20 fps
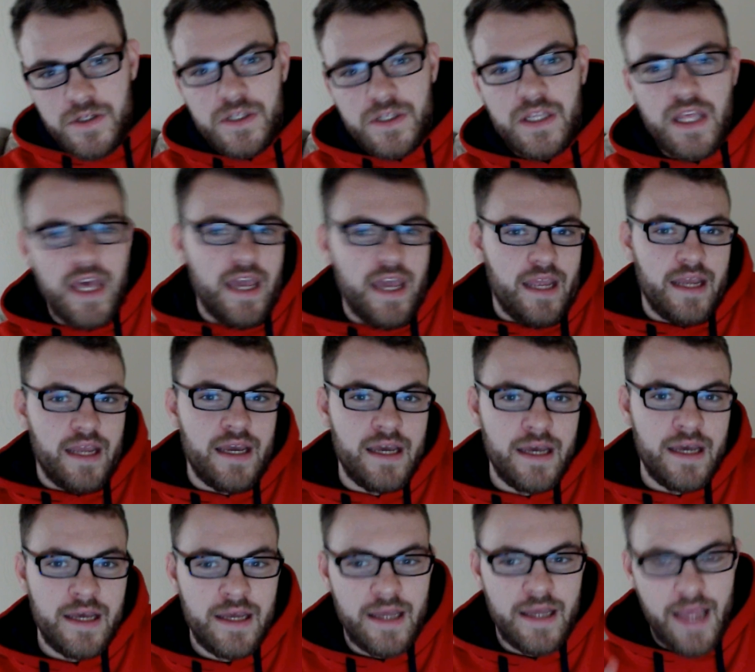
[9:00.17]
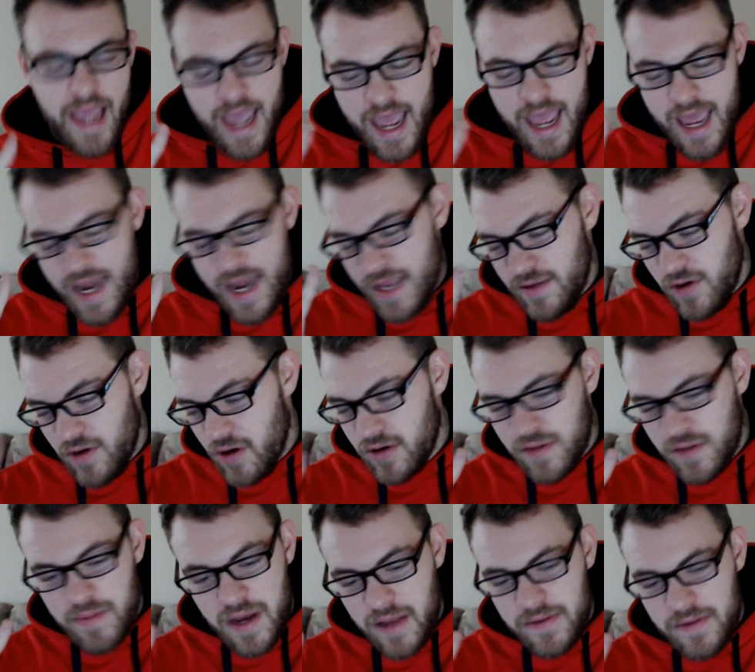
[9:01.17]
thing, and I talked
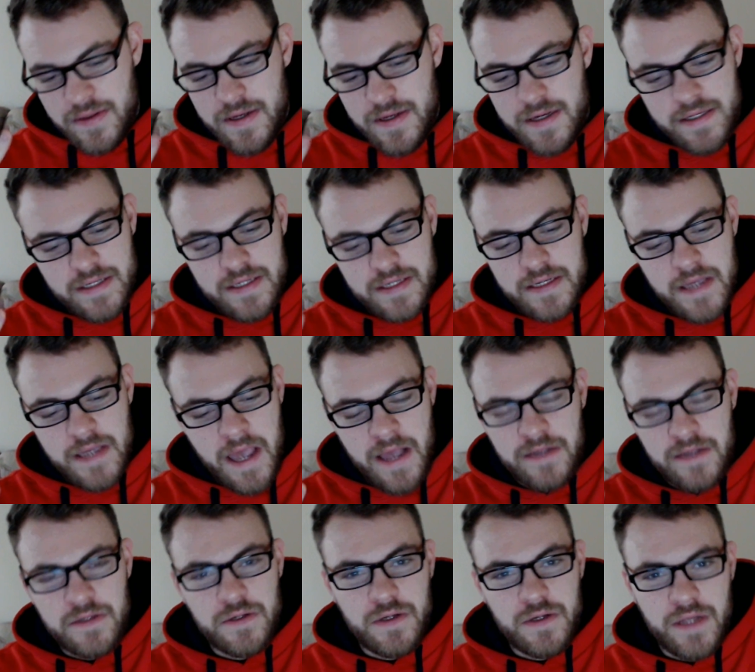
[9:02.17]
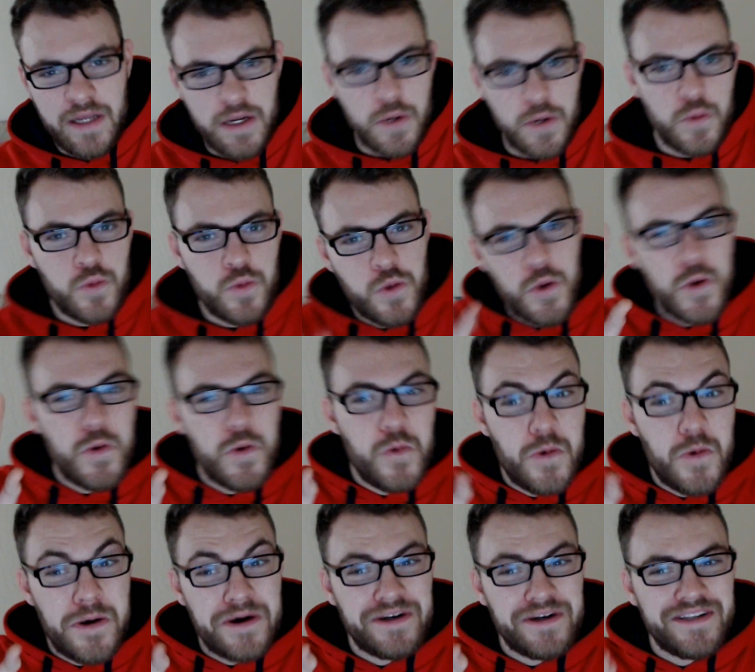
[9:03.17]
about this as like a
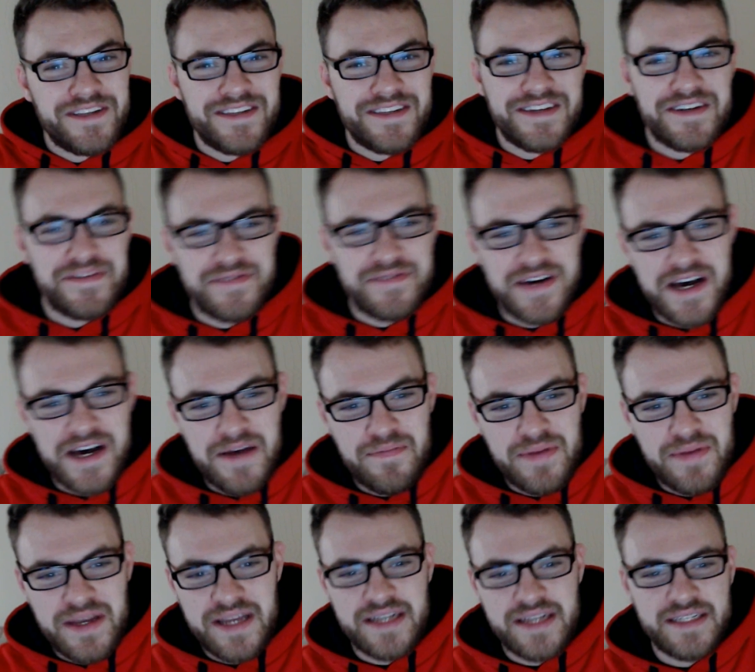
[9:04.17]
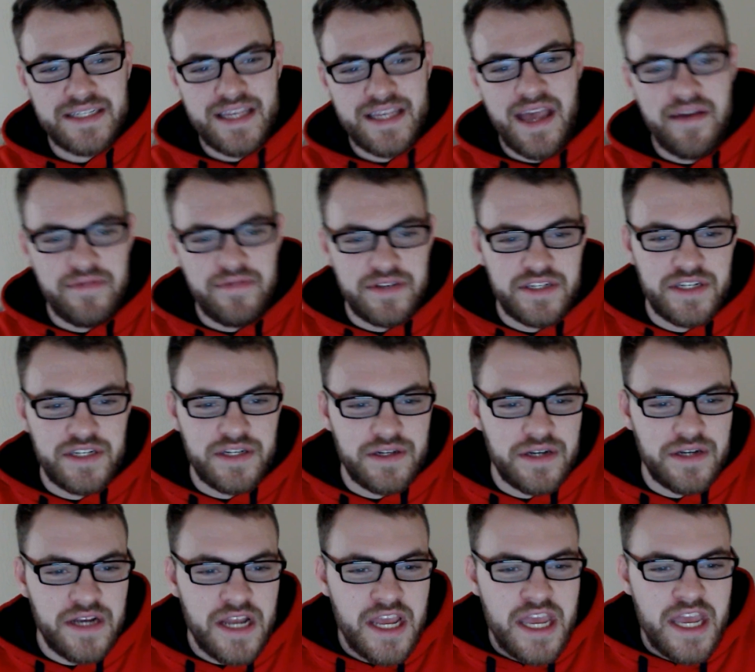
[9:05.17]
rule one of being a savage here,